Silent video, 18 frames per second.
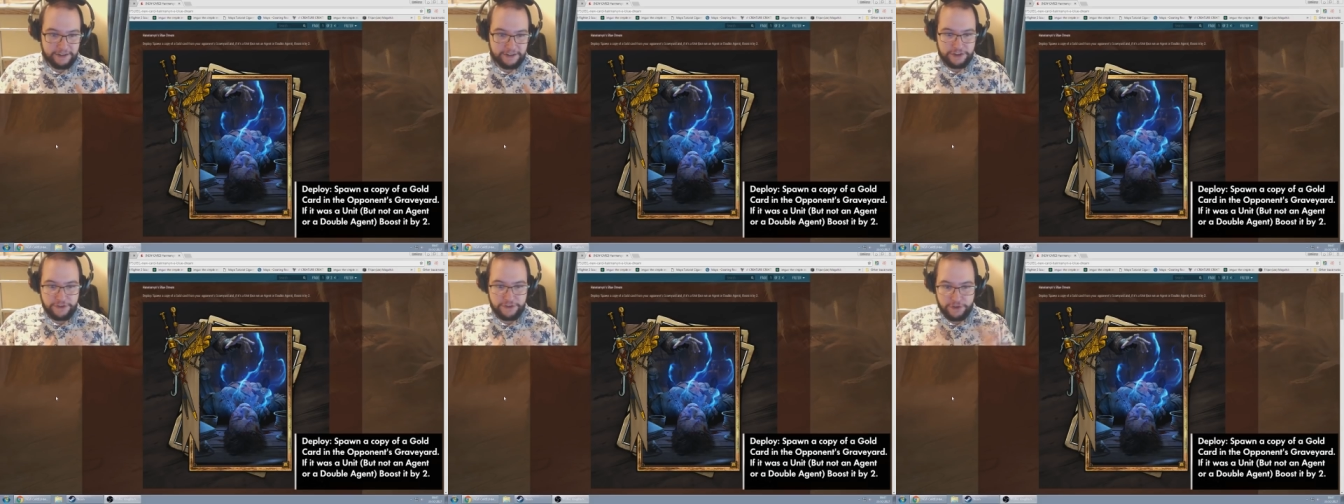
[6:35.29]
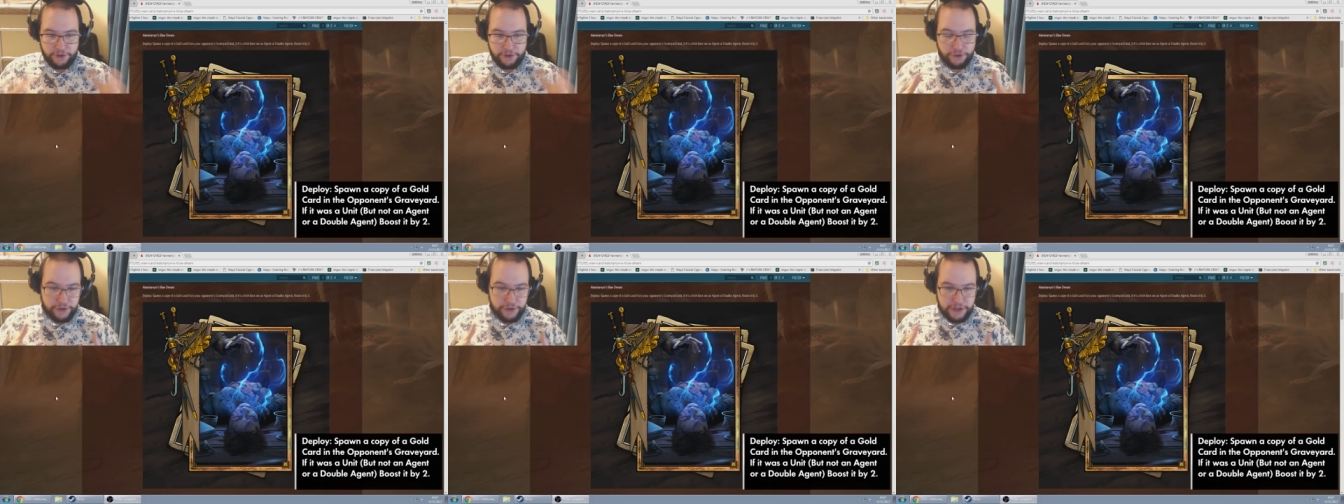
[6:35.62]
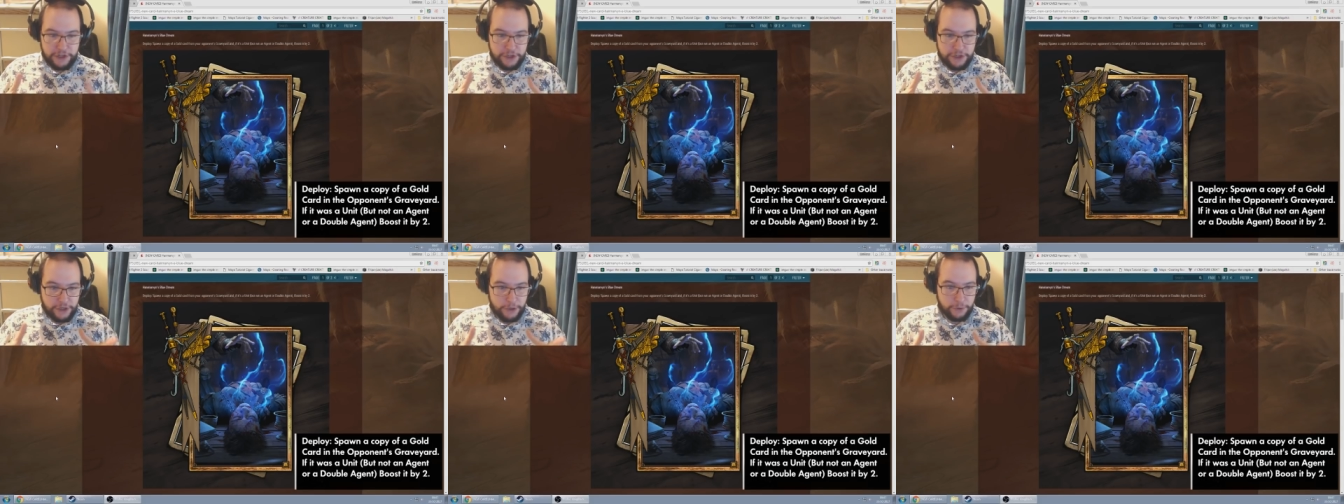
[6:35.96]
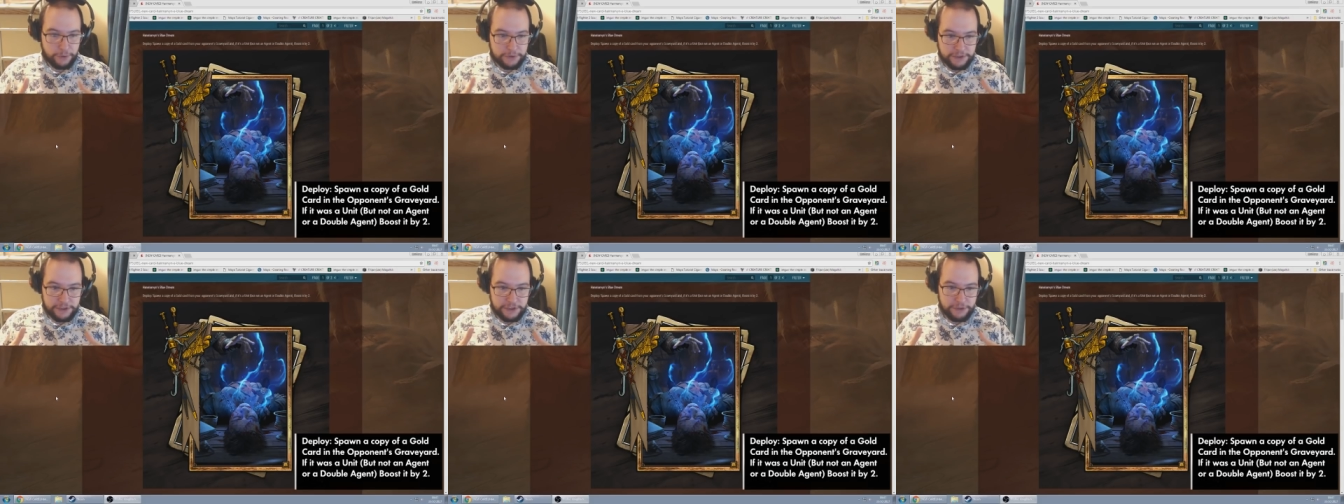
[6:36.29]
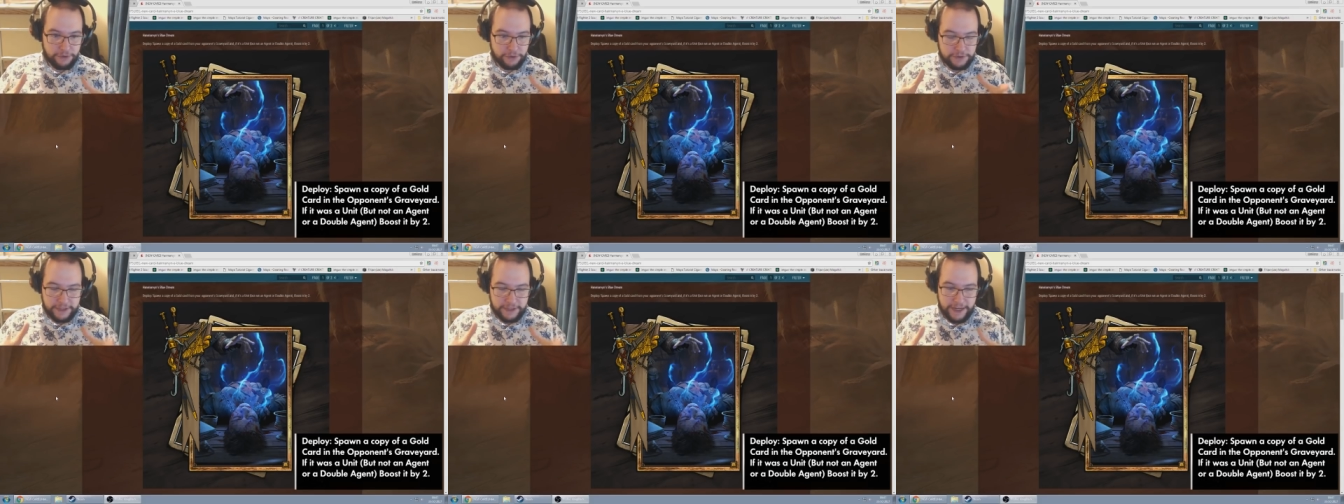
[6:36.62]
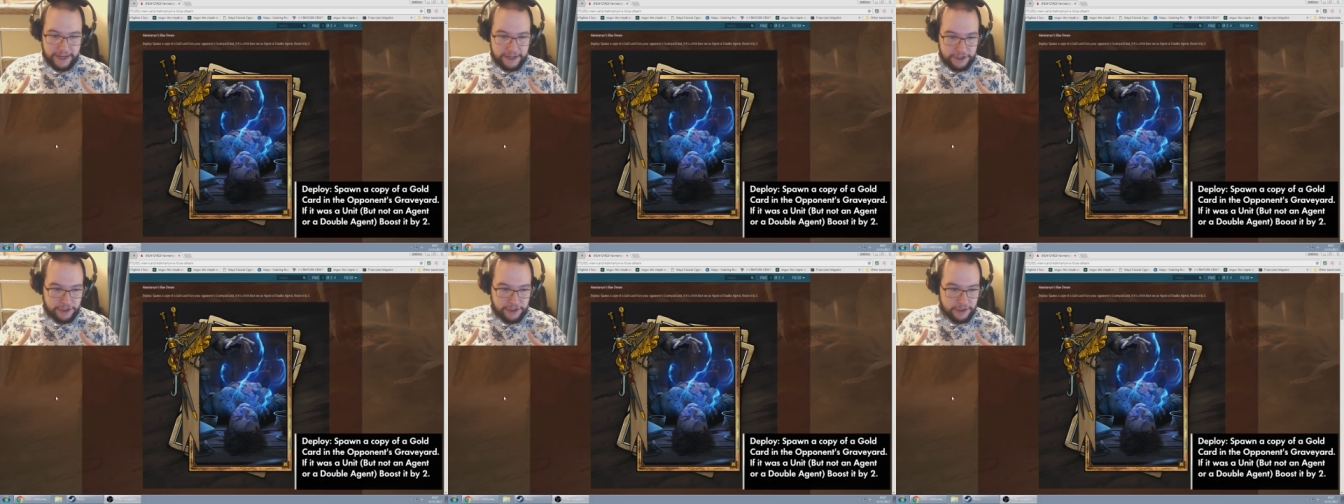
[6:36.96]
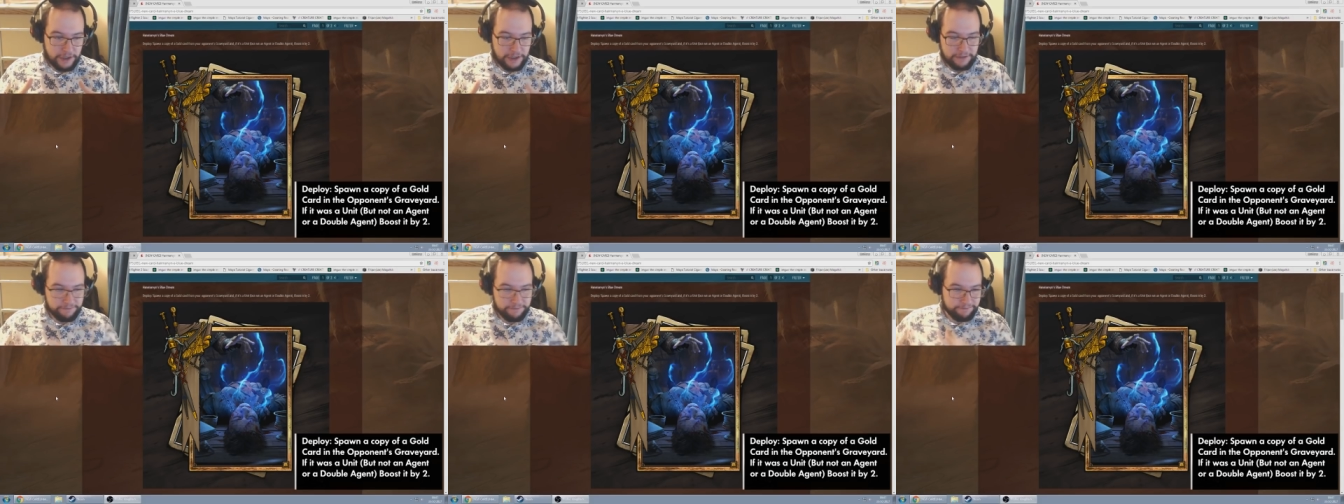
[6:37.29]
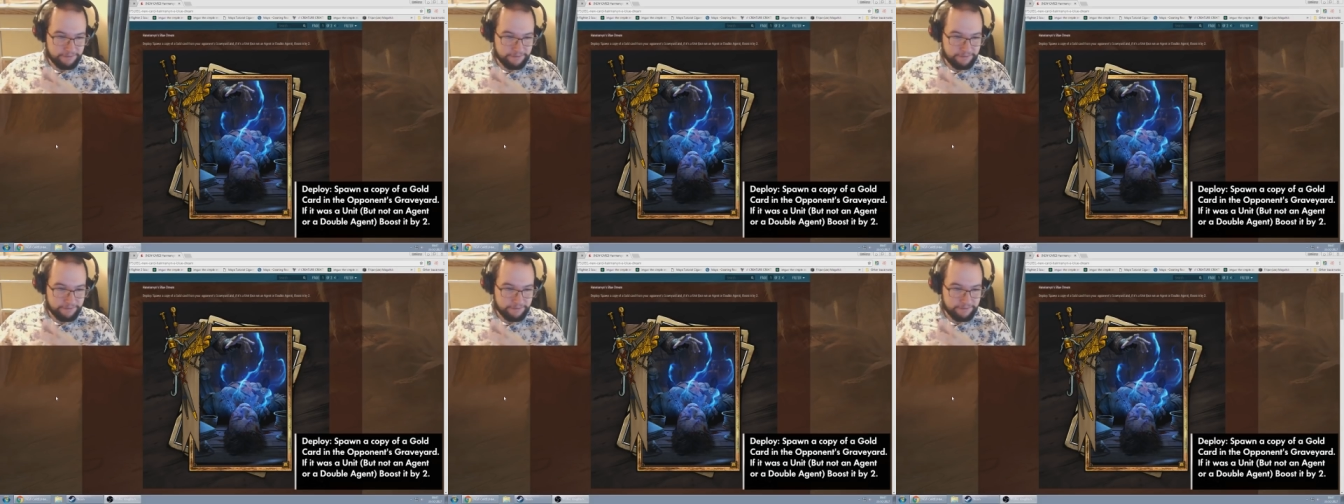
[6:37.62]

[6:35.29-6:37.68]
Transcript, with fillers: and you've got three golds in your deck, and you're like,